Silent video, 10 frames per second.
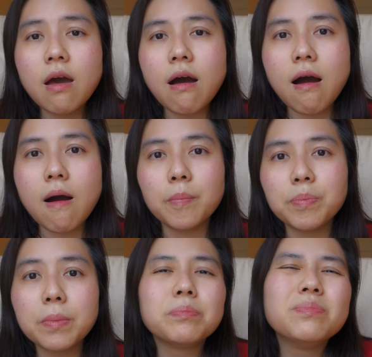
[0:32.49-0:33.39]

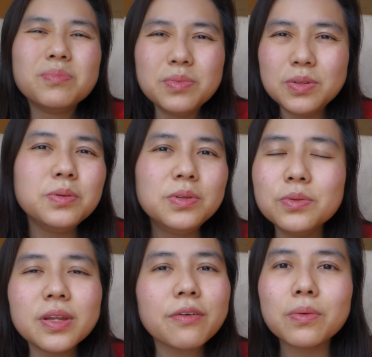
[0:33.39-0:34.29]

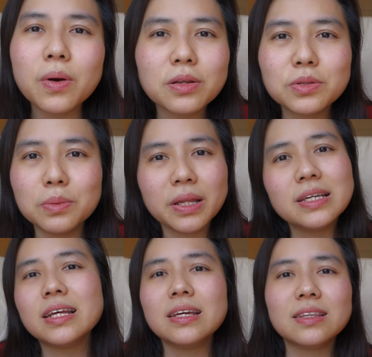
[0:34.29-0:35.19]
You never wanted to
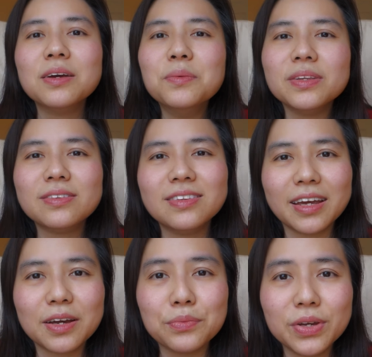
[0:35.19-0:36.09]
place anything with
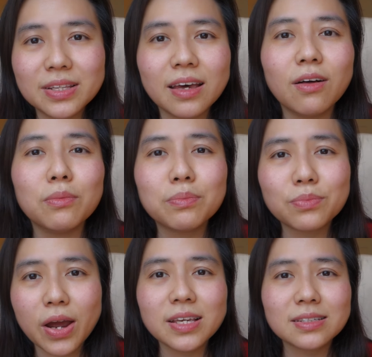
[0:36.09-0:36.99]
like a retail
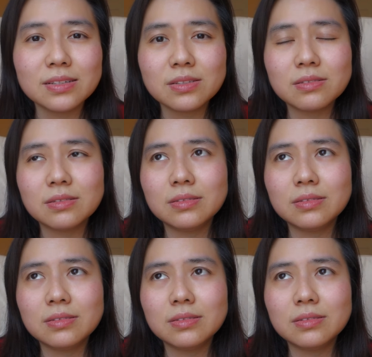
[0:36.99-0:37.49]
price because